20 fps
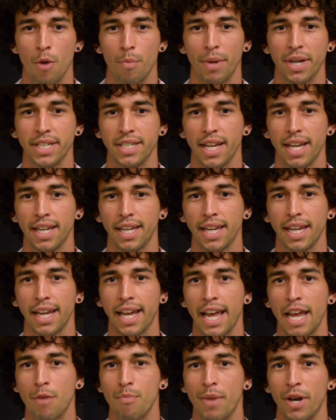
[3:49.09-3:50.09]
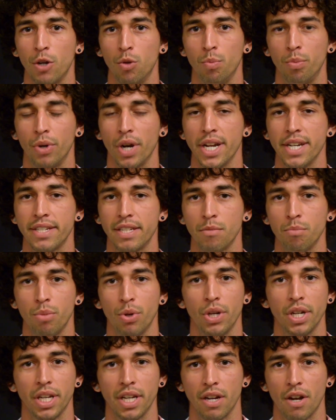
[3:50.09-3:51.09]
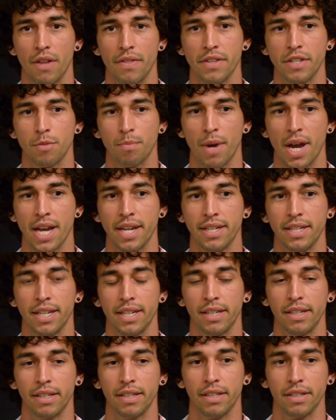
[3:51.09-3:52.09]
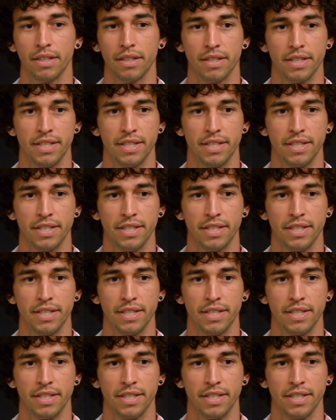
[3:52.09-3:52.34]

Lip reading: by taking a metal brace and putting it on the spine to